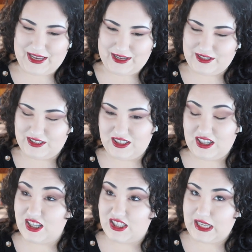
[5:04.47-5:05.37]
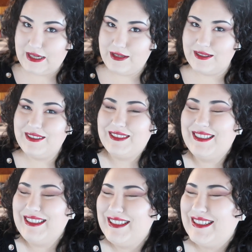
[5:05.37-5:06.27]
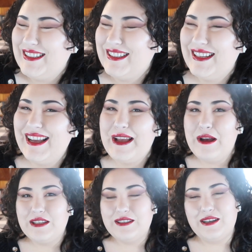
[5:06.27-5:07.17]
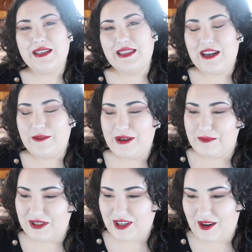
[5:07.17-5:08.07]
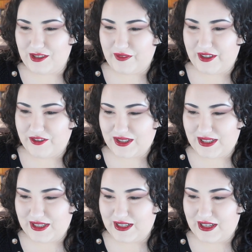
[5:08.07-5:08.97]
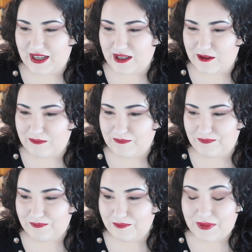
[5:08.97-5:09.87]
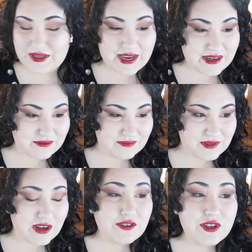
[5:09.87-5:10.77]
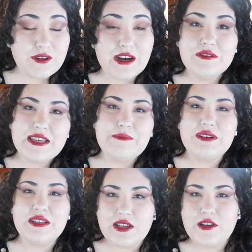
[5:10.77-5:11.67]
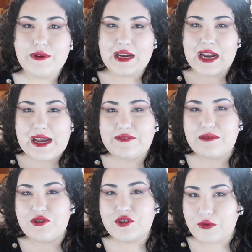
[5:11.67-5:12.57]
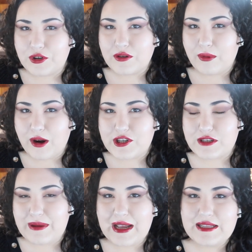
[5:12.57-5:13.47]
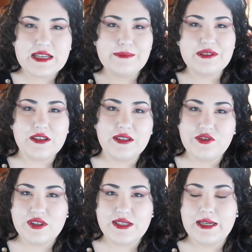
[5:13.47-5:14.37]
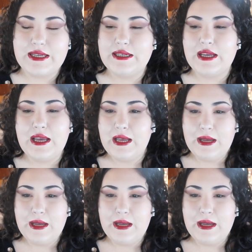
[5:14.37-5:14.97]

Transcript: a uh, a cynic. So that'll be up in the cards if you're interested. Um, but yeah, so I'll do, I'll keep continuing. I have some shorter project bans that I'm still interested in,